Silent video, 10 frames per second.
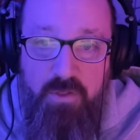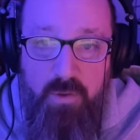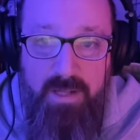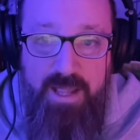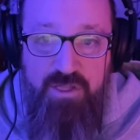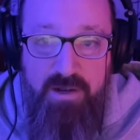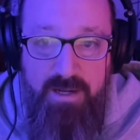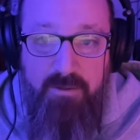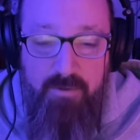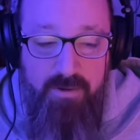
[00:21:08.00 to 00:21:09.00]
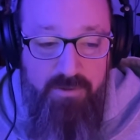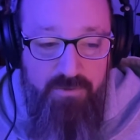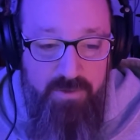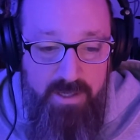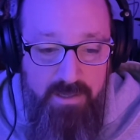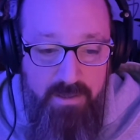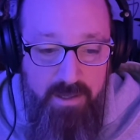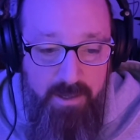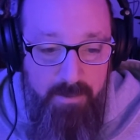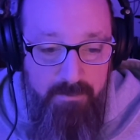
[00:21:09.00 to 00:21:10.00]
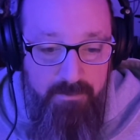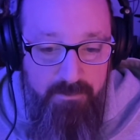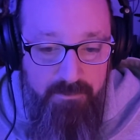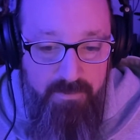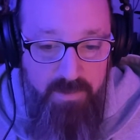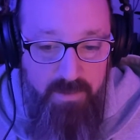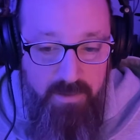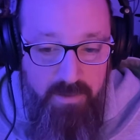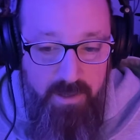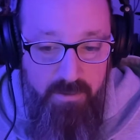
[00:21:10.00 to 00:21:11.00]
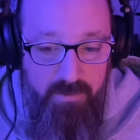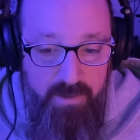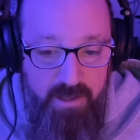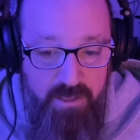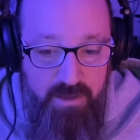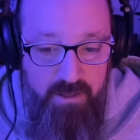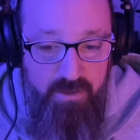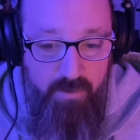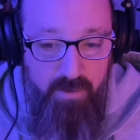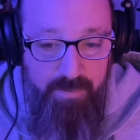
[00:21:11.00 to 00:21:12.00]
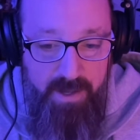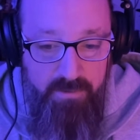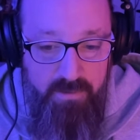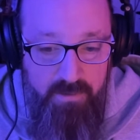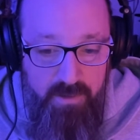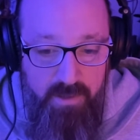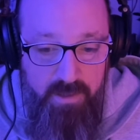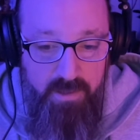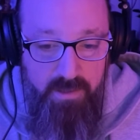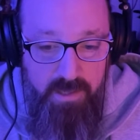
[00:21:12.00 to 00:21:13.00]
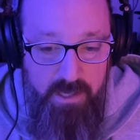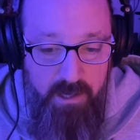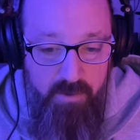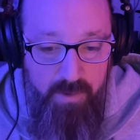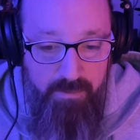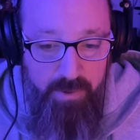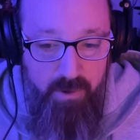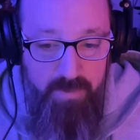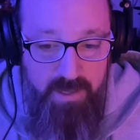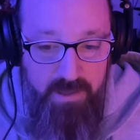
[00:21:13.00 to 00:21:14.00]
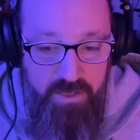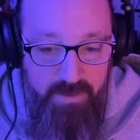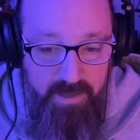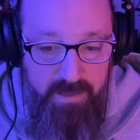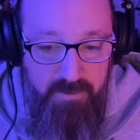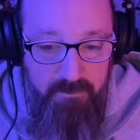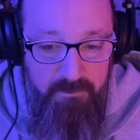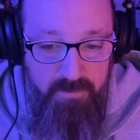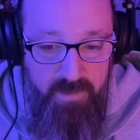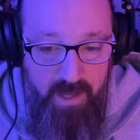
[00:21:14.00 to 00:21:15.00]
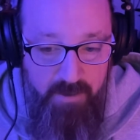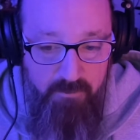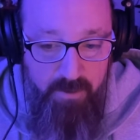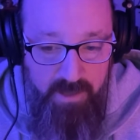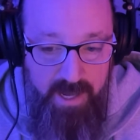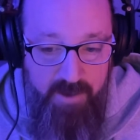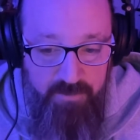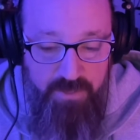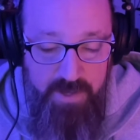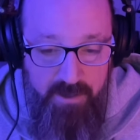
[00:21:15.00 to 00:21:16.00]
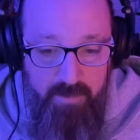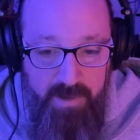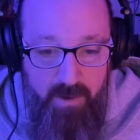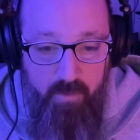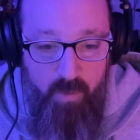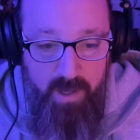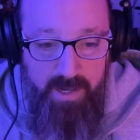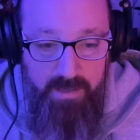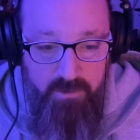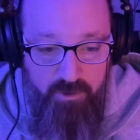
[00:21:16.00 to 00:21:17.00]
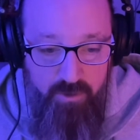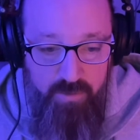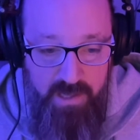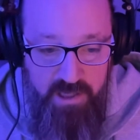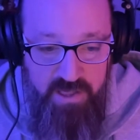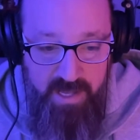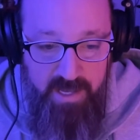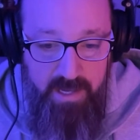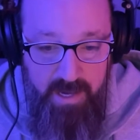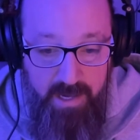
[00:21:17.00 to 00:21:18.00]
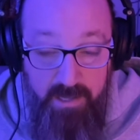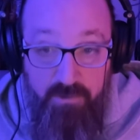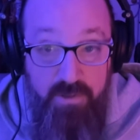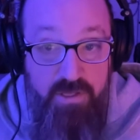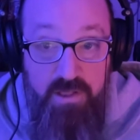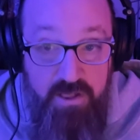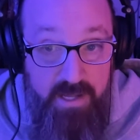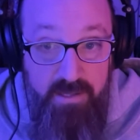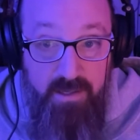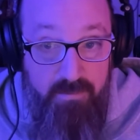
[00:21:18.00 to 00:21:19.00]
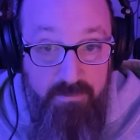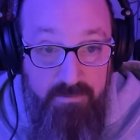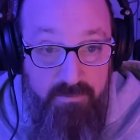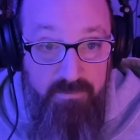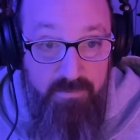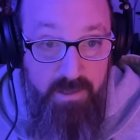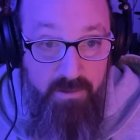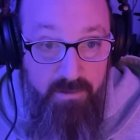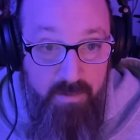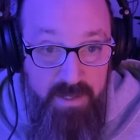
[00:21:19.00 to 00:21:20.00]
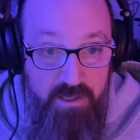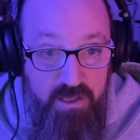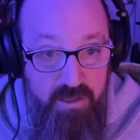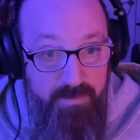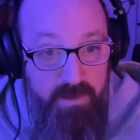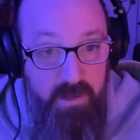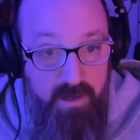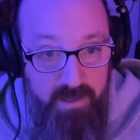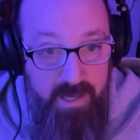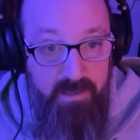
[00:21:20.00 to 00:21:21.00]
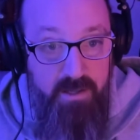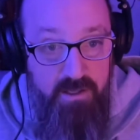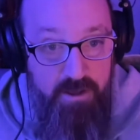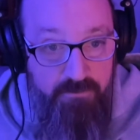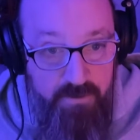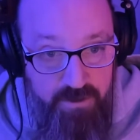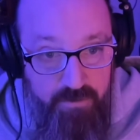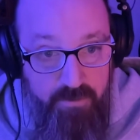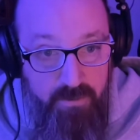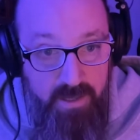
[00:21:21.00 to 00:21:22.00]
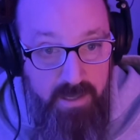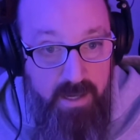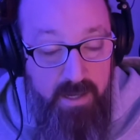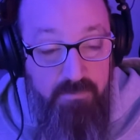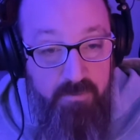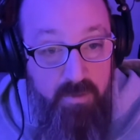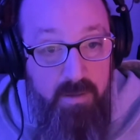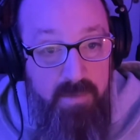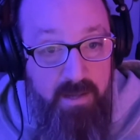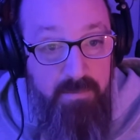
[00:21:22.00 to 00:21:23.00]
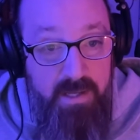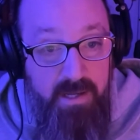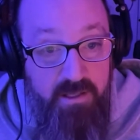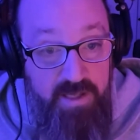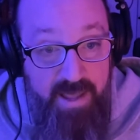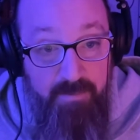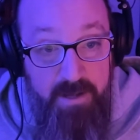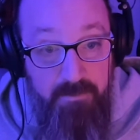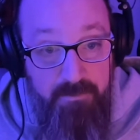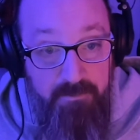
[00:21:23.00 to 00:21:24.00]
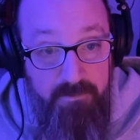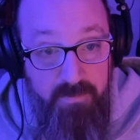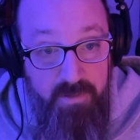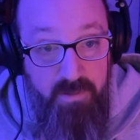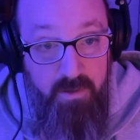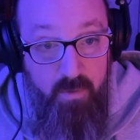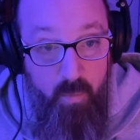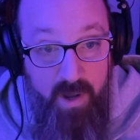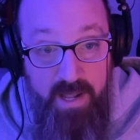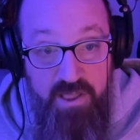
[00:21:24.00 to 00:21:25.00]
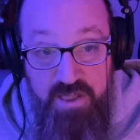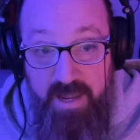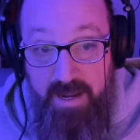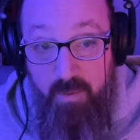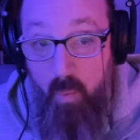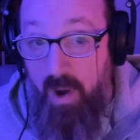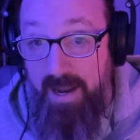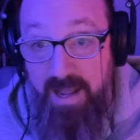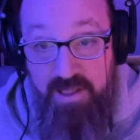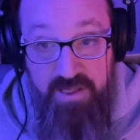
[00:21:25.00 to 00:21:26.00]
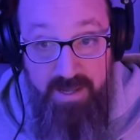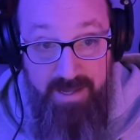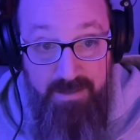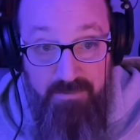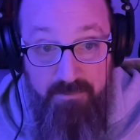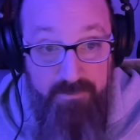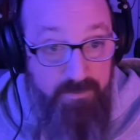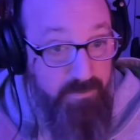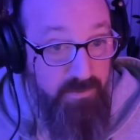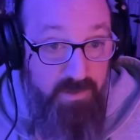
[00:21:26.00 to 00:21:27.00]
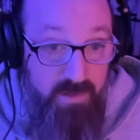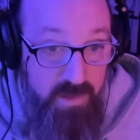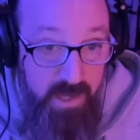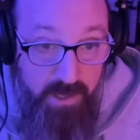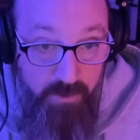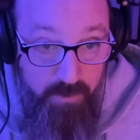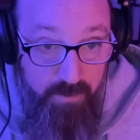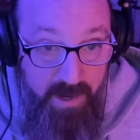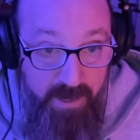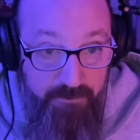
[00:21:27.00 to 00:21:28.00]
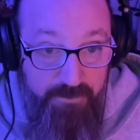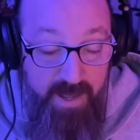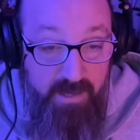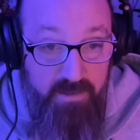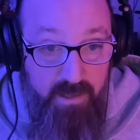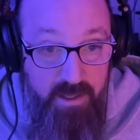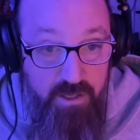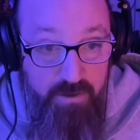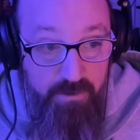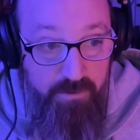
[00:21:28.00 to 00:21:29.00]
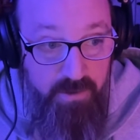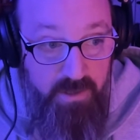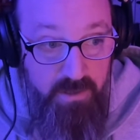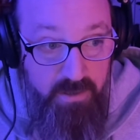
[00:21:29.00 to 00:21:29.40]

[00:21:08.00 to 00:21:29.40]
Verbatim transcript: the lesson I learned is that, um, you know, it's, it's all about, uh, ego and permanence. Like, I really have to think about what I do and say. And I do this in stand up, you know, I mean, this is something that, again, concentric circle, like, it really made me examine what I say and why I say it and who it might affect. And so